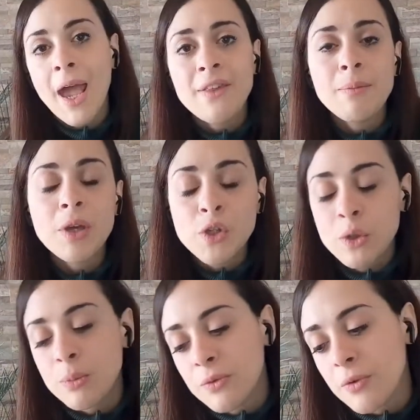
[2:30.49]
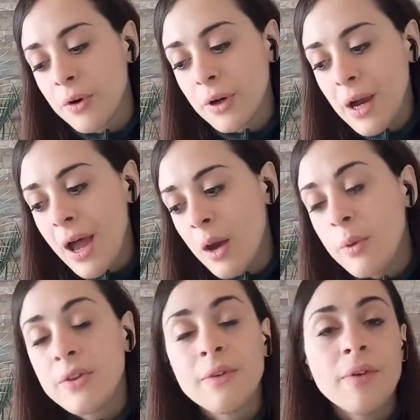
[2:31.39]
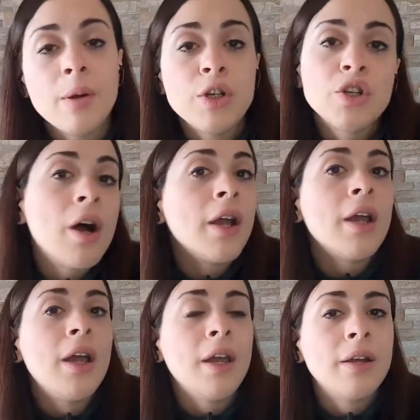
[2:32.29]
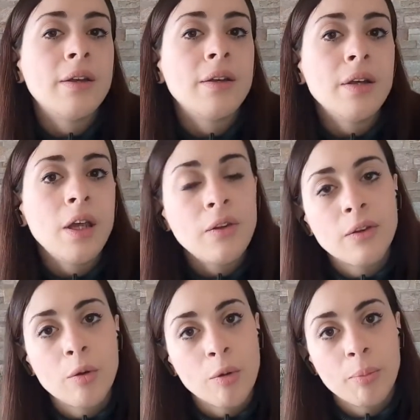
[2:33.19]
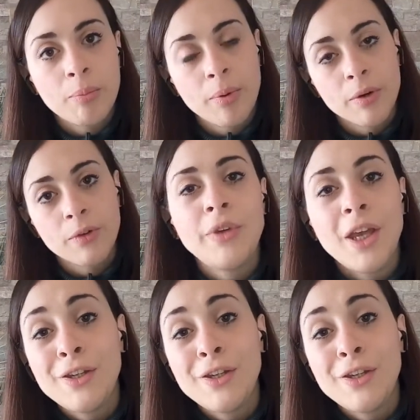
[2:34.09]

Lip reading: As I mentioned before, I was a very shy and insecure person.